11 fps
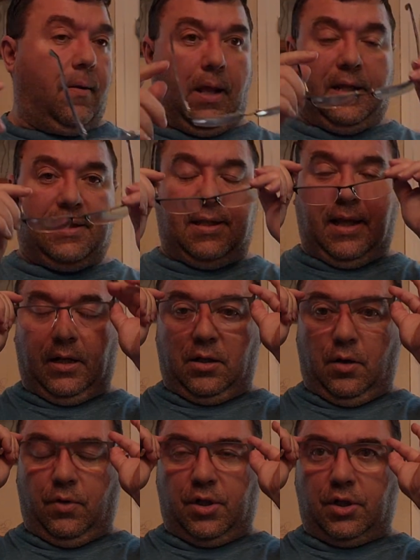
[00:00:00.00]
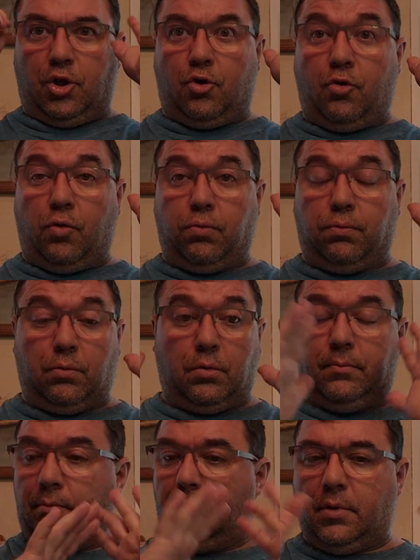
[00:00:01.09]
It's like there was
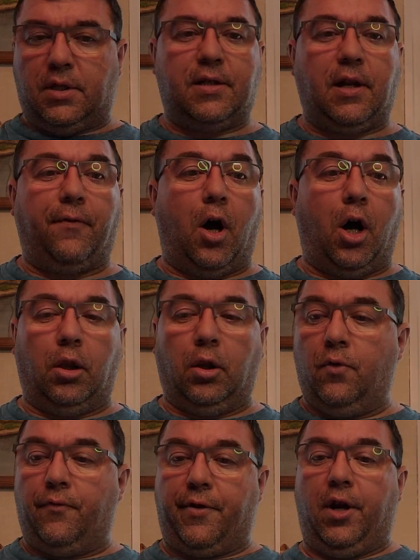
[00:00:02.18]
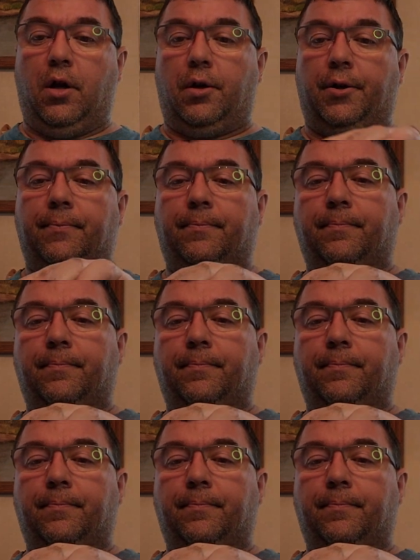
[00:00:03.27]
stuff all over the yarn.